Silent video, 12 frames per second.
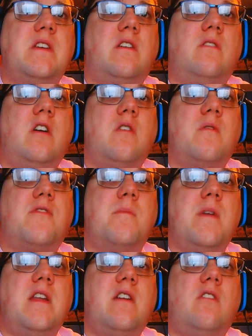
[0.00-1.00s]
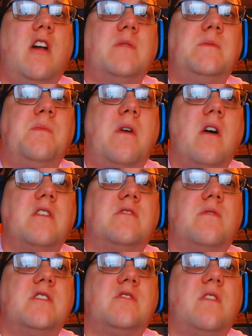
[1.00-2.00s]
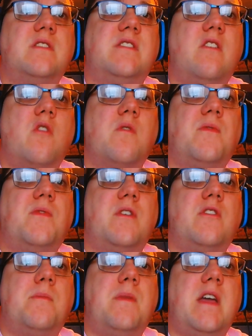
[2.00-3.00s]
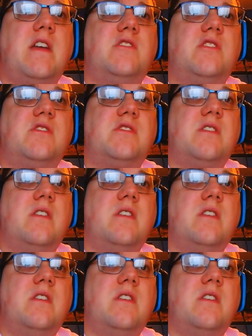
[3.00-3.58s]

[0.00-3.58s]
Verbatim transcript: along with the many clubs, bars, and restaurants that overfilled the pages.